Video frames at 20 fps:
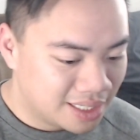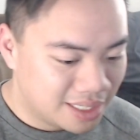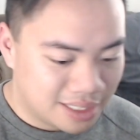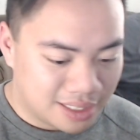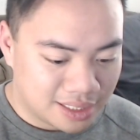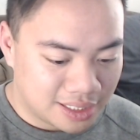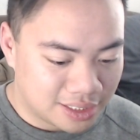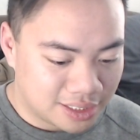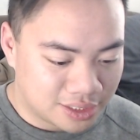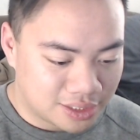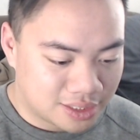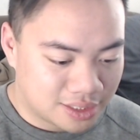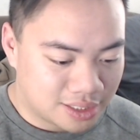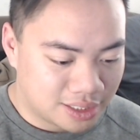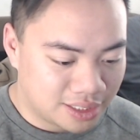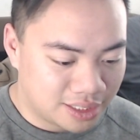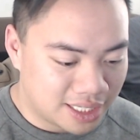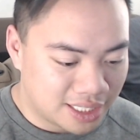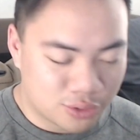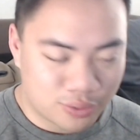these
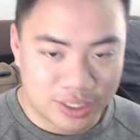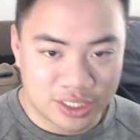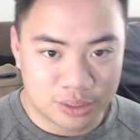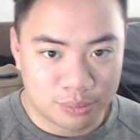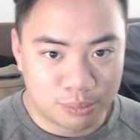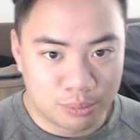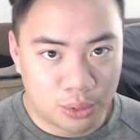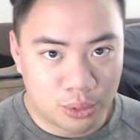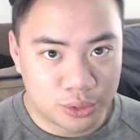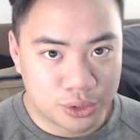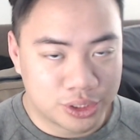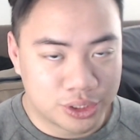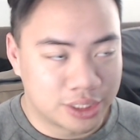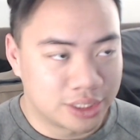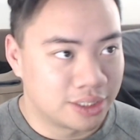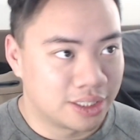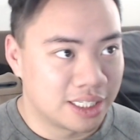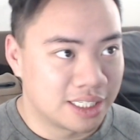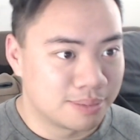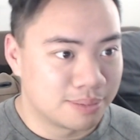condensed range of
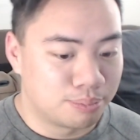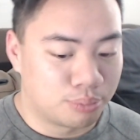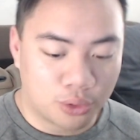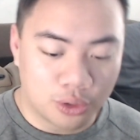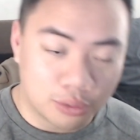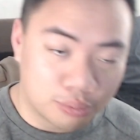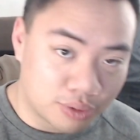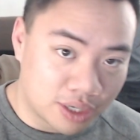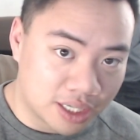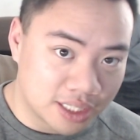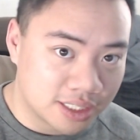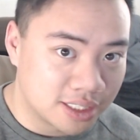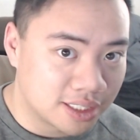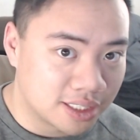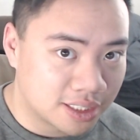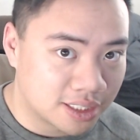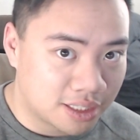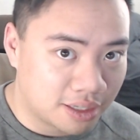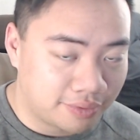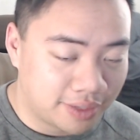motion, these board presses and
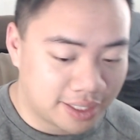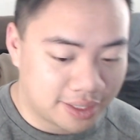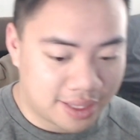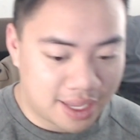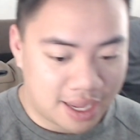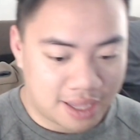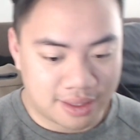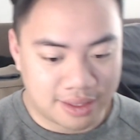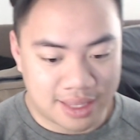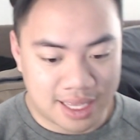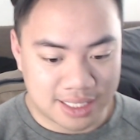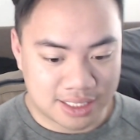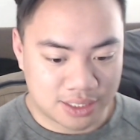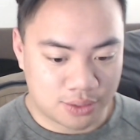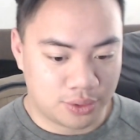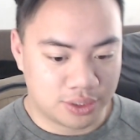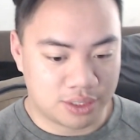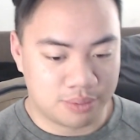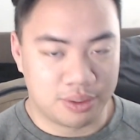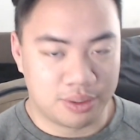stuff like that, that that's
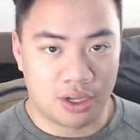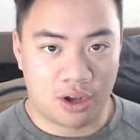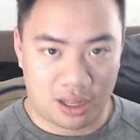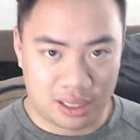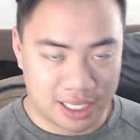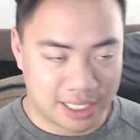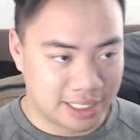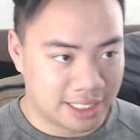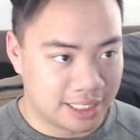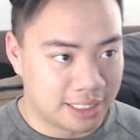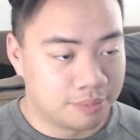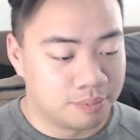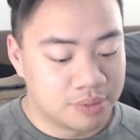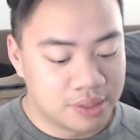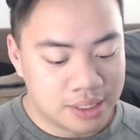going to be all I need.